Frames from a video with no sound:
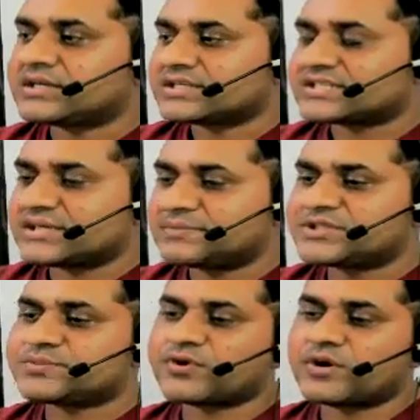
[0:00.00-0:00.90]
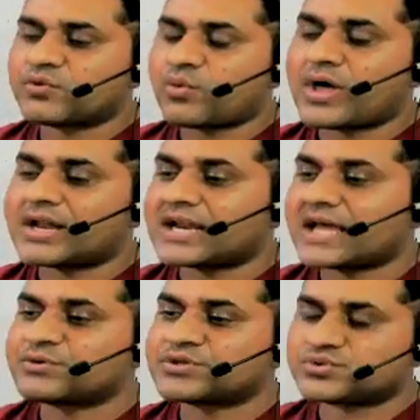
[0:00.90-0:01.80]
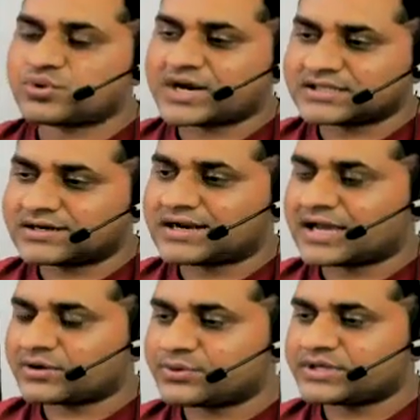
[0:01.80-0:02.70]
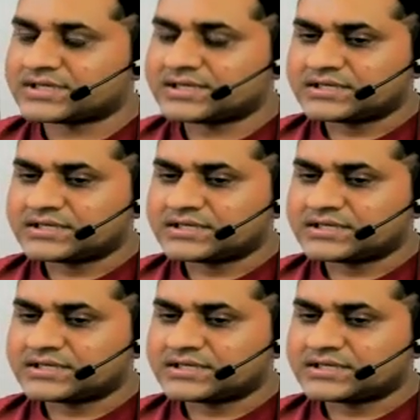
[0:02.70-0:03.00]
shifts from one language to another language,